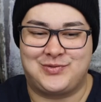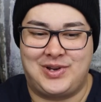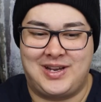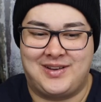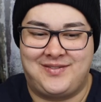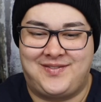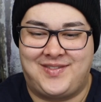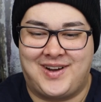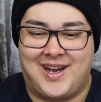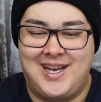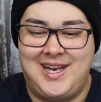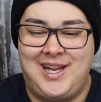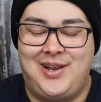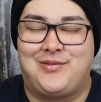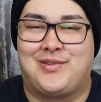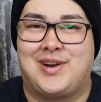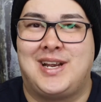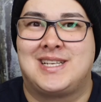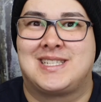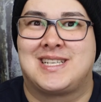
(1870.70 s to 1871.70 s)
have finally
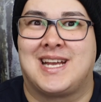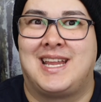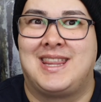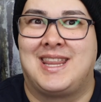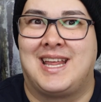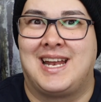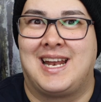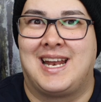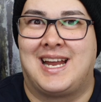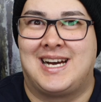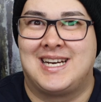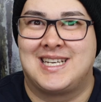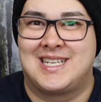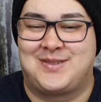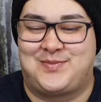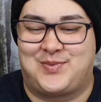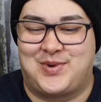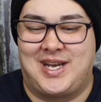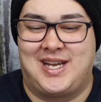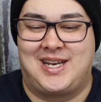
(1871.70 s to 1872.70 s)
reached the last
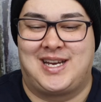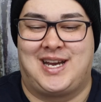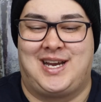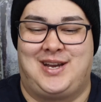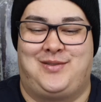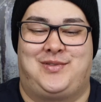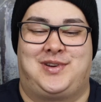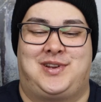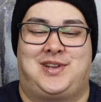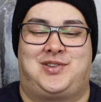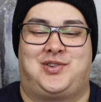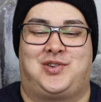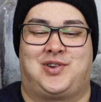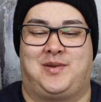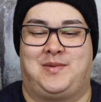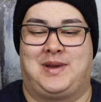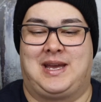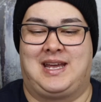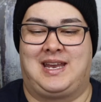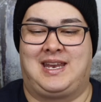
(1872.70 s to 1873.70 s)
brand I want to talk
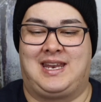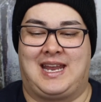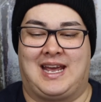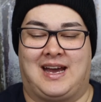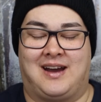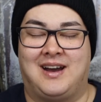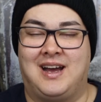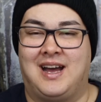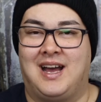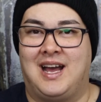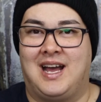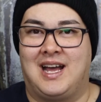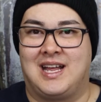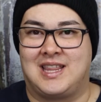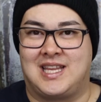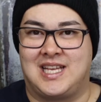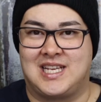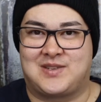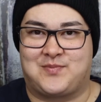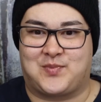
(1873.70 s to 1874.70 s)
about. Now,
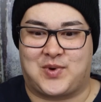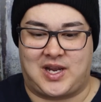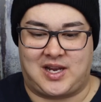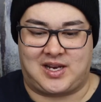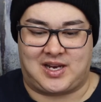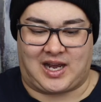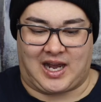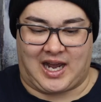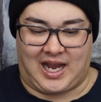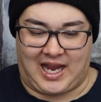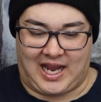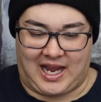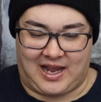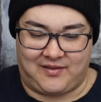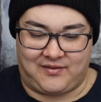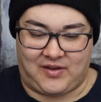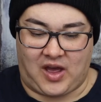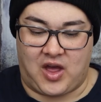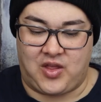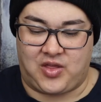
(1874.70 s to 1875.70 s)
this brand I have
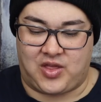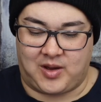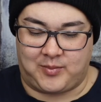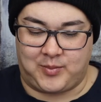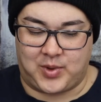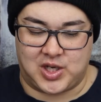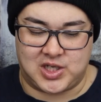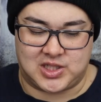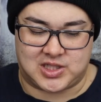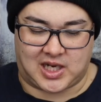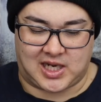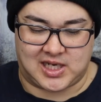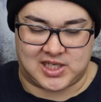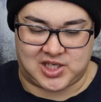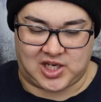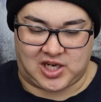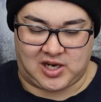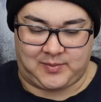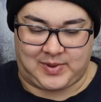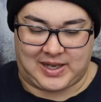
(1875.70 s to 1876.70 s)
the most
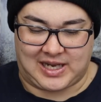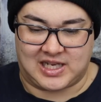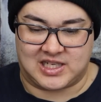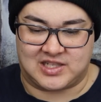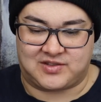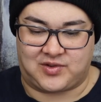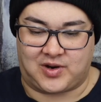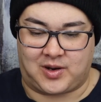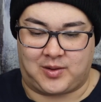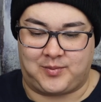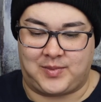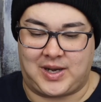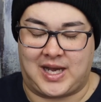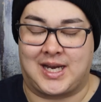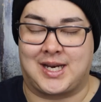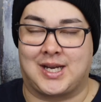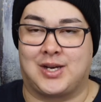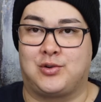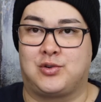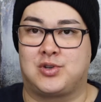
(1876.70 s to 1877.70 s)
eyeshadow palettes from, and
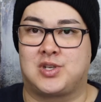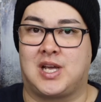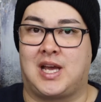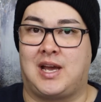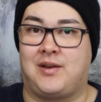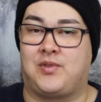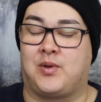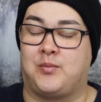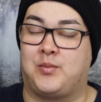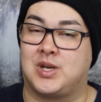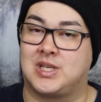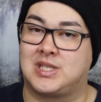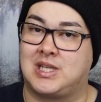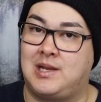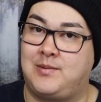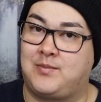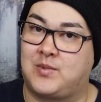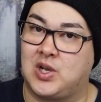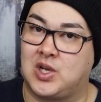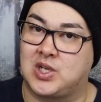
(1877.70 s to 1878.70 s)
I also have the most
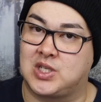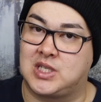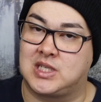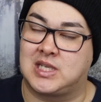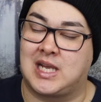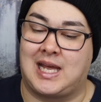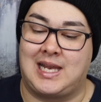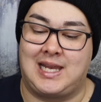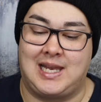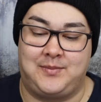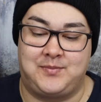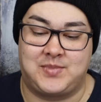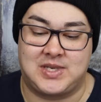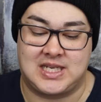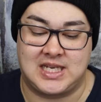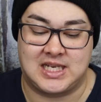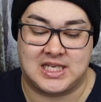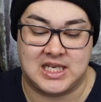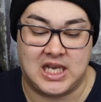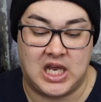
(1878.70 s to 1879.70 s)
lip glosses and
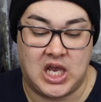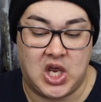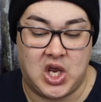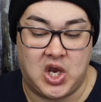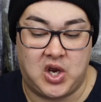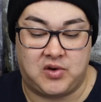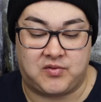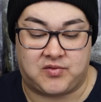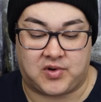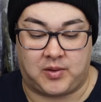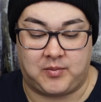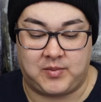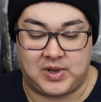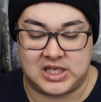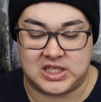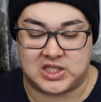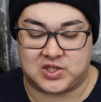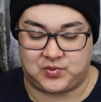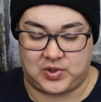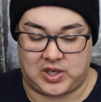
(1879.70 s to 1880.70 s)
lipsticks from
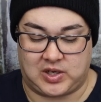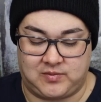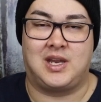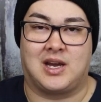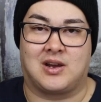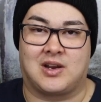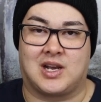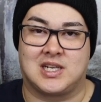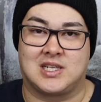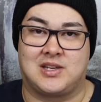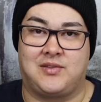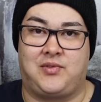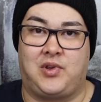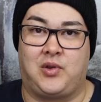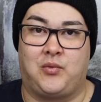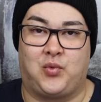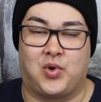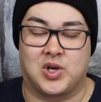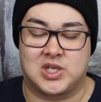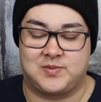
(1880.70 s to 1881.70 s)
as well. Now guys, if
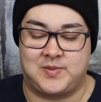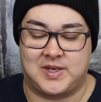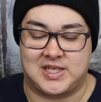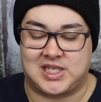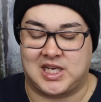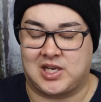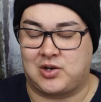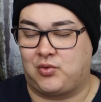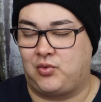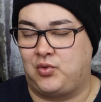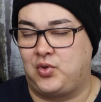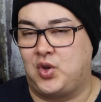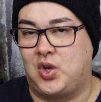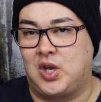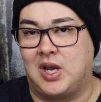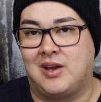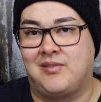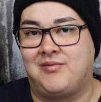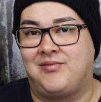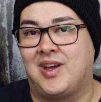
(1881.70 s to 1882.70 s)
you've watched my channel, you
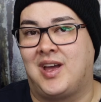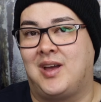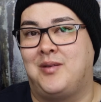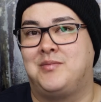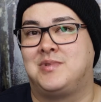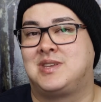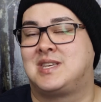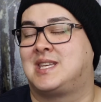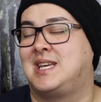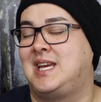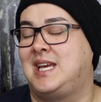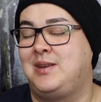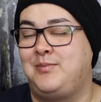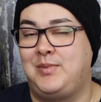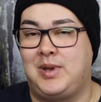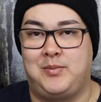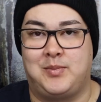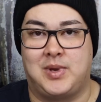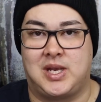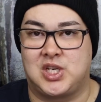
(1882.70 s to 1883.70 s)
have seen me
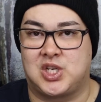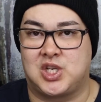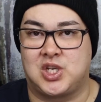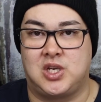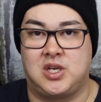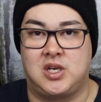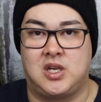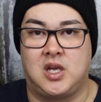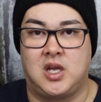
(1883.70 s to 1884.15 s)
mention